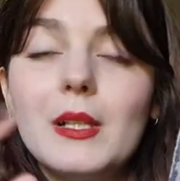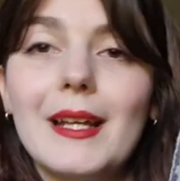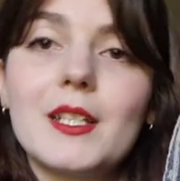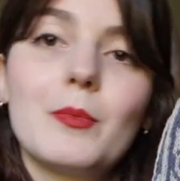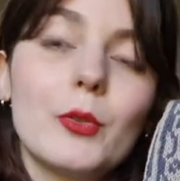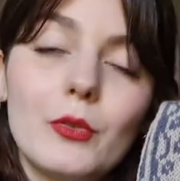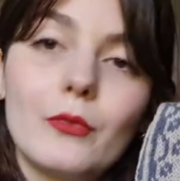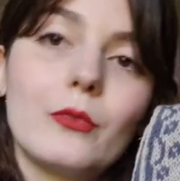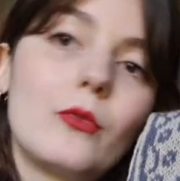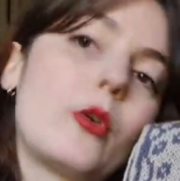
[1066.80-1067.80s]
spurt
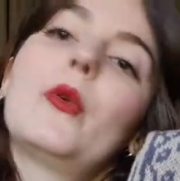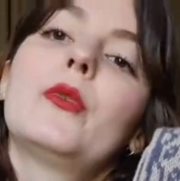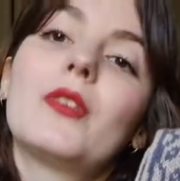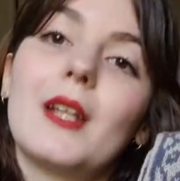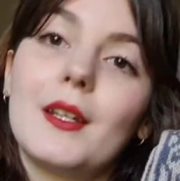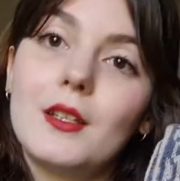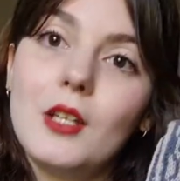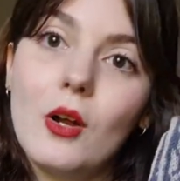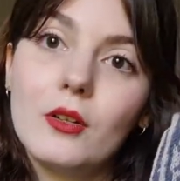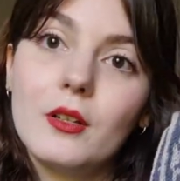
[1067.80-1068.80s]
of growth, like
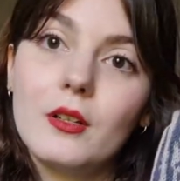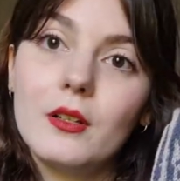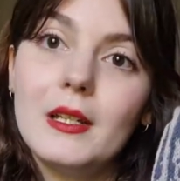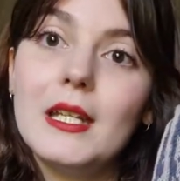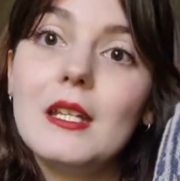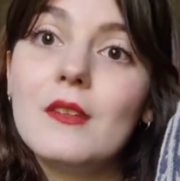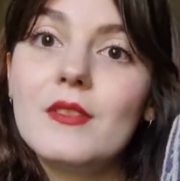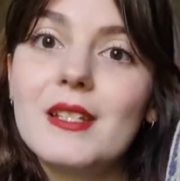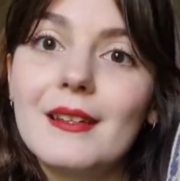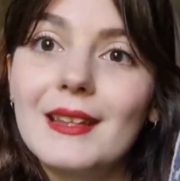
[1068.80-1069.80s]
young
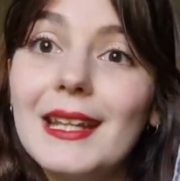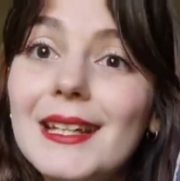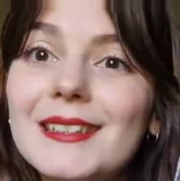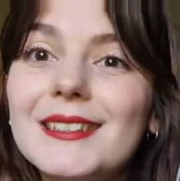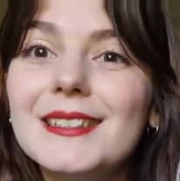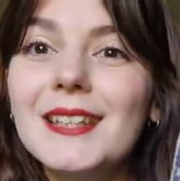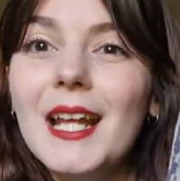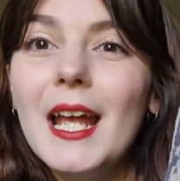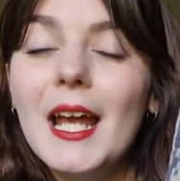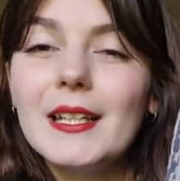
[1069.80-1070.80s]
leaves and things,
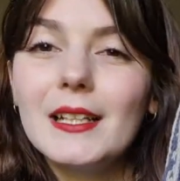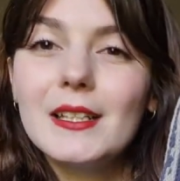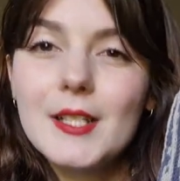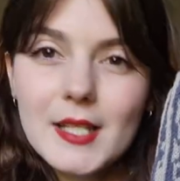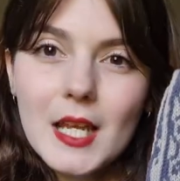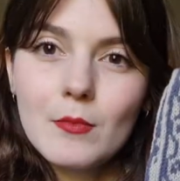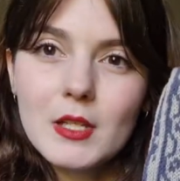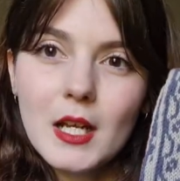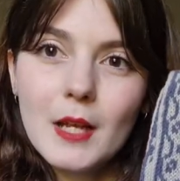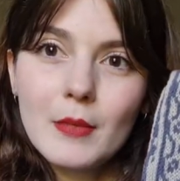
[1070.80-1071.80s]
and at the same
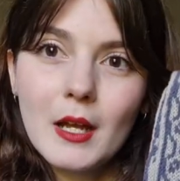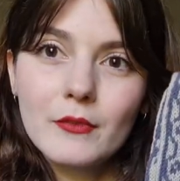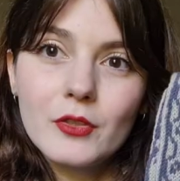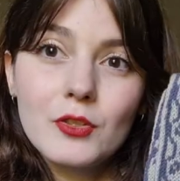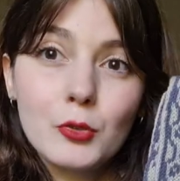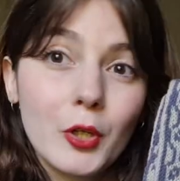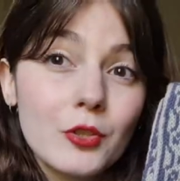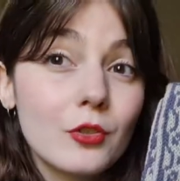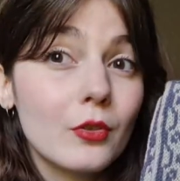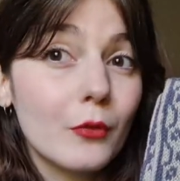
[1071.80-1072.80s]
time have the
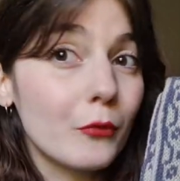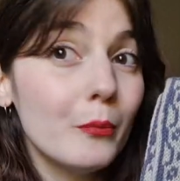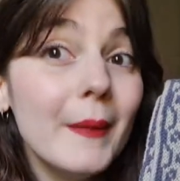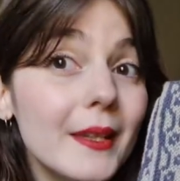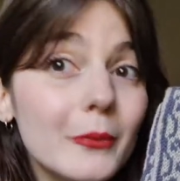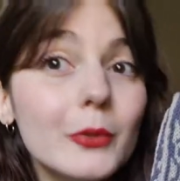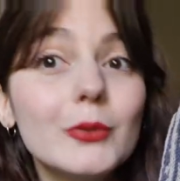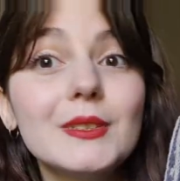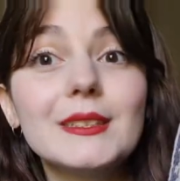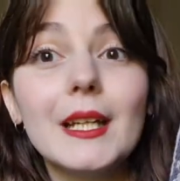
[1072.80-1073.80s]
structure of
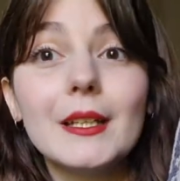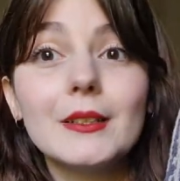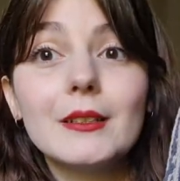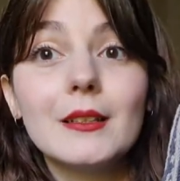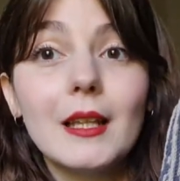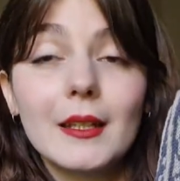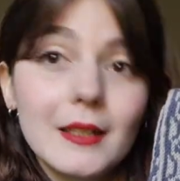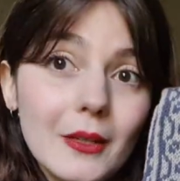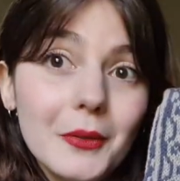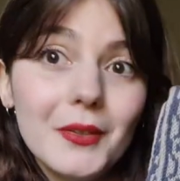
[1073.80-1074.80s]
minerals and like
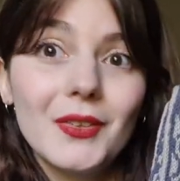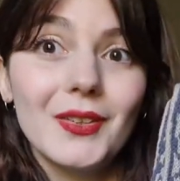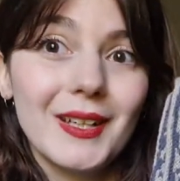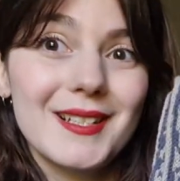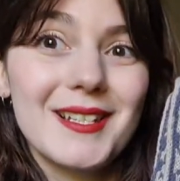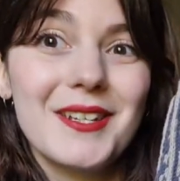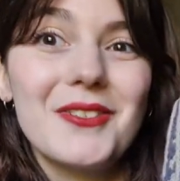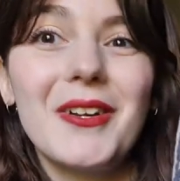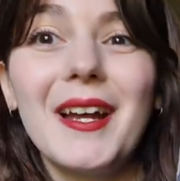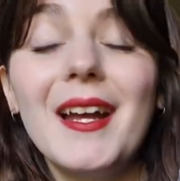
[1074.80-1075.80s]
the earth,
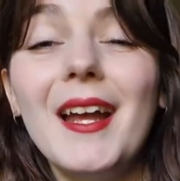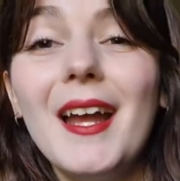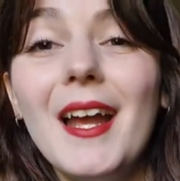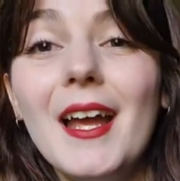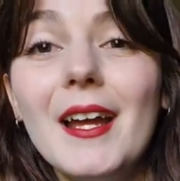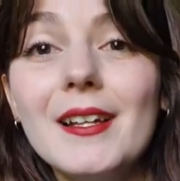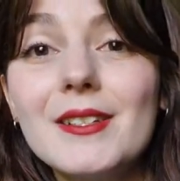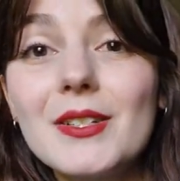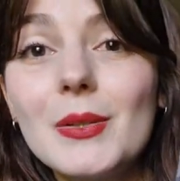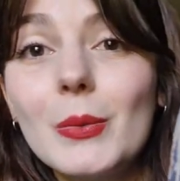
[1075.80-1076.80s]
etc.
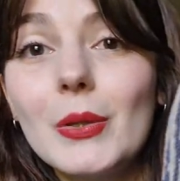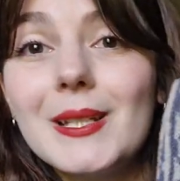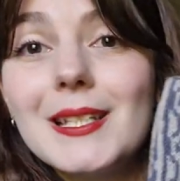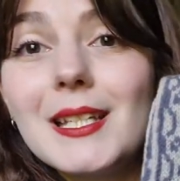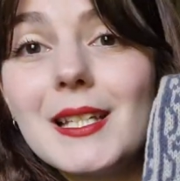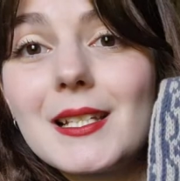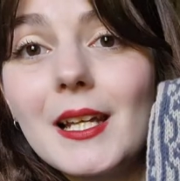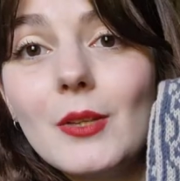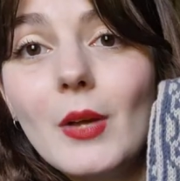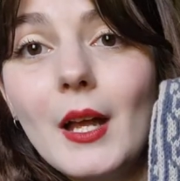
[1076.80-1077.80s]
And so what I did is
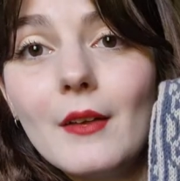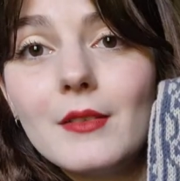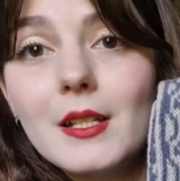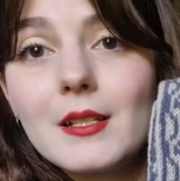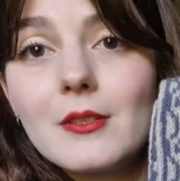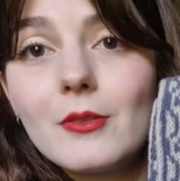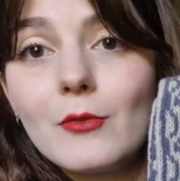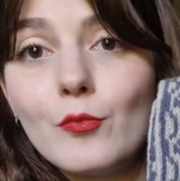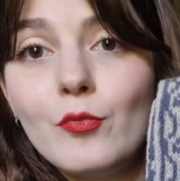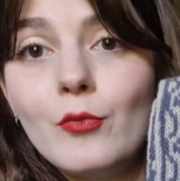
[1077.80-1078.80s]
that you have this sort
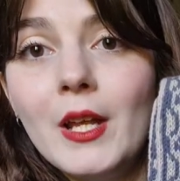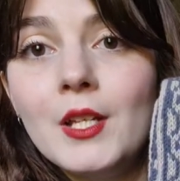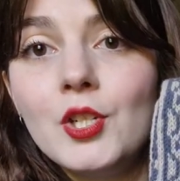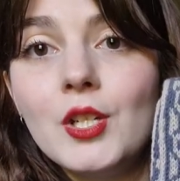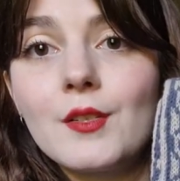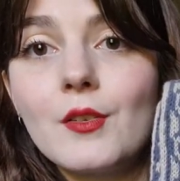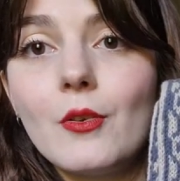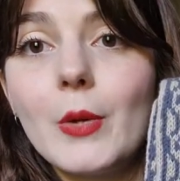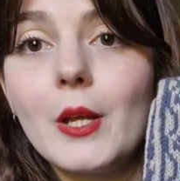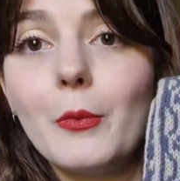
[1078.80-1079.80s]
of branches
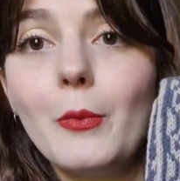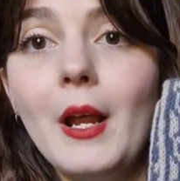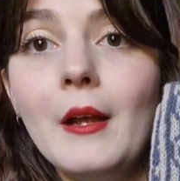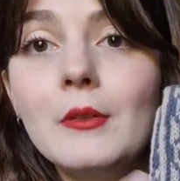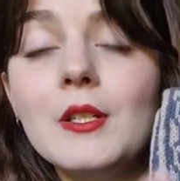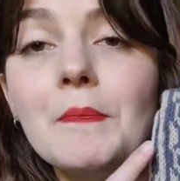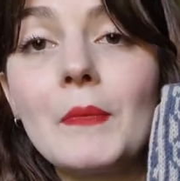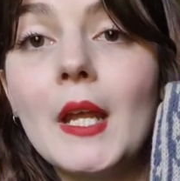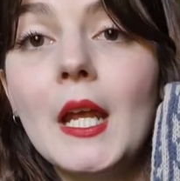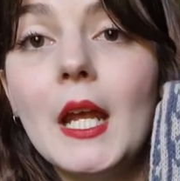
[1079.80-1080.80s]
going around,
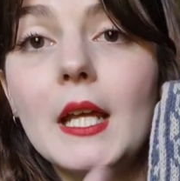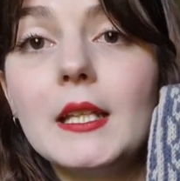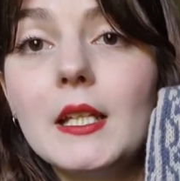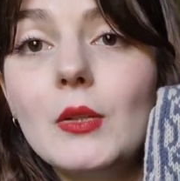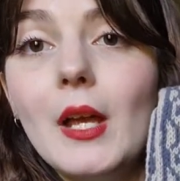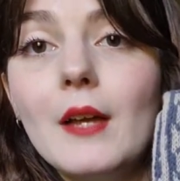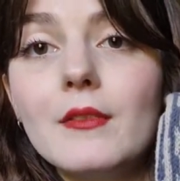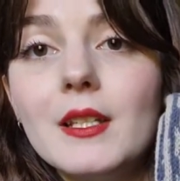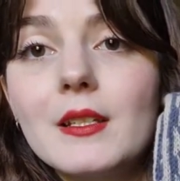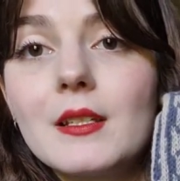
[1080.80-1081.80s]
and then you
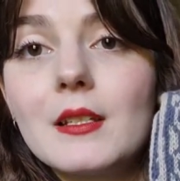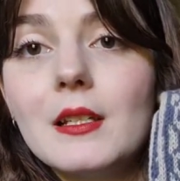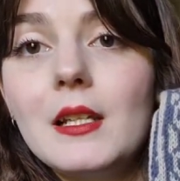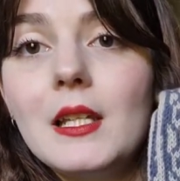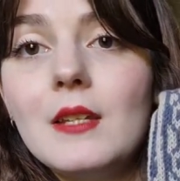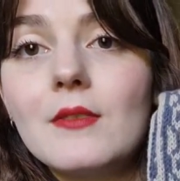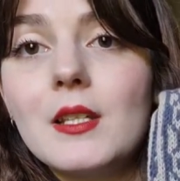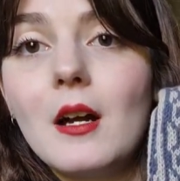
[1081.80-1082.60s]
have these leaves that